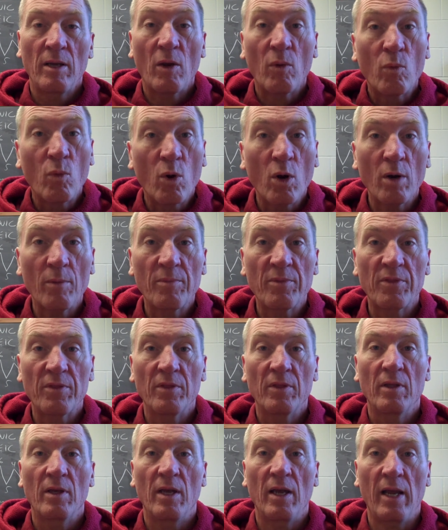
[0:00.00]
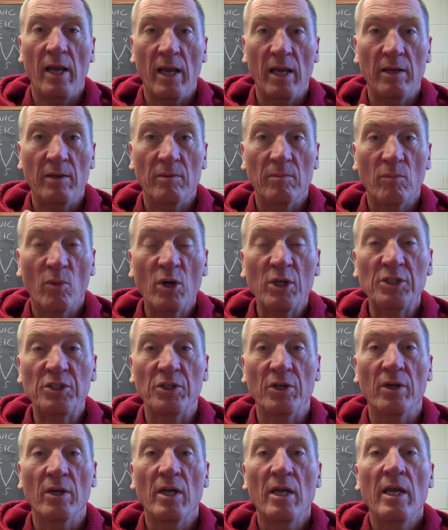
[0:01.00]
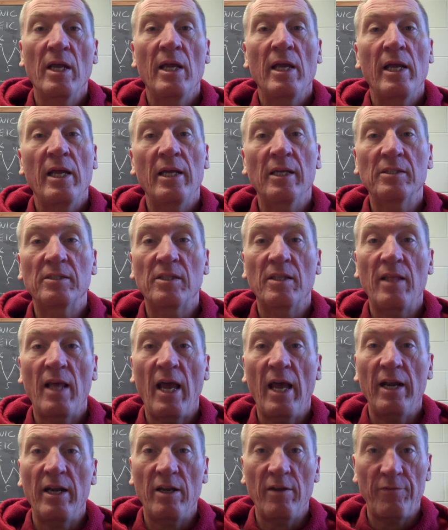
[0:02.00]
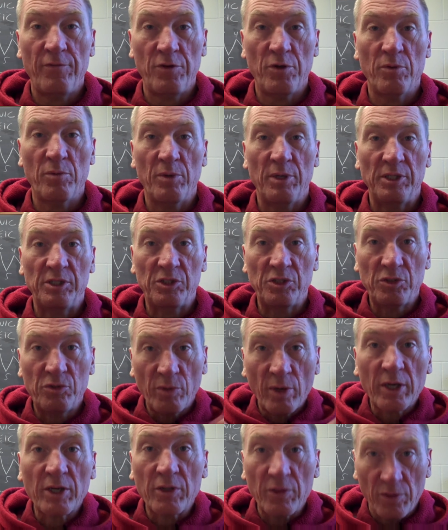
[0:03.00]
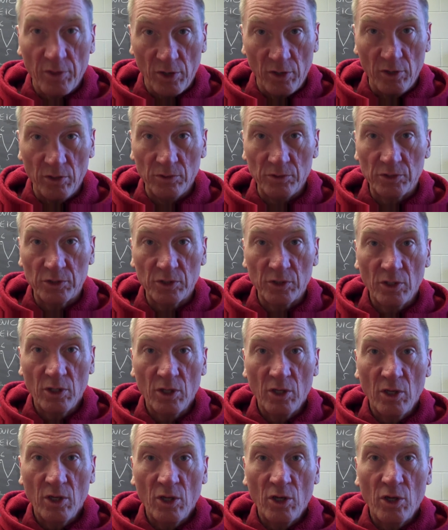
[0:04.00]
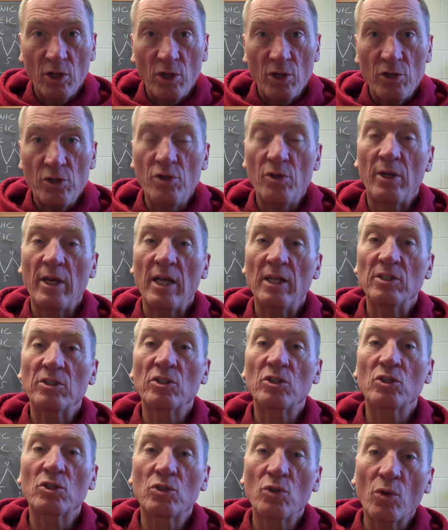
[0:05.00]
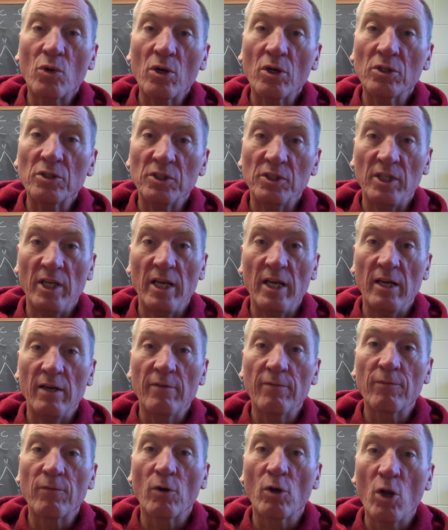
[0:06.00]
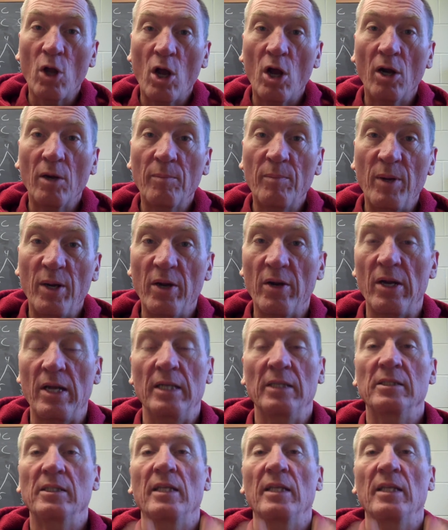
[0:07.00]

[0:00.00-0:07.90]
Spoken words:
warmth, and moisture, is that if you restrict those, you can store seed for long periods.